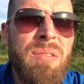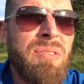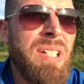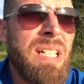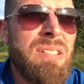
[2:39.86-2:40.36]

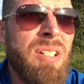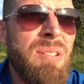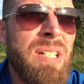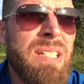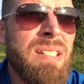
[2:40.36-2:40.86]
feeling
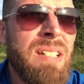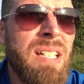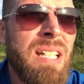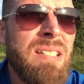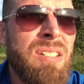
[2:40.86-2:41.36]
totally
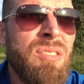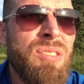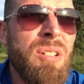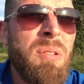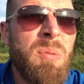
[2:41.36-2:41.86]
disconnected,
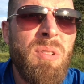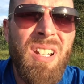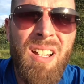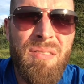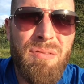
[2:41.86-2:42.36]
not knowing what
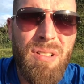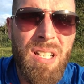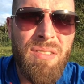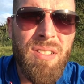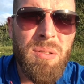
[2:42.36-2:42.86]
love
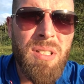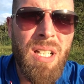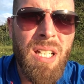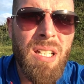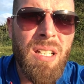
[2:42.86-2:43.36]
really feels
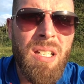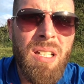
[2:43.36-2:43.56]
like.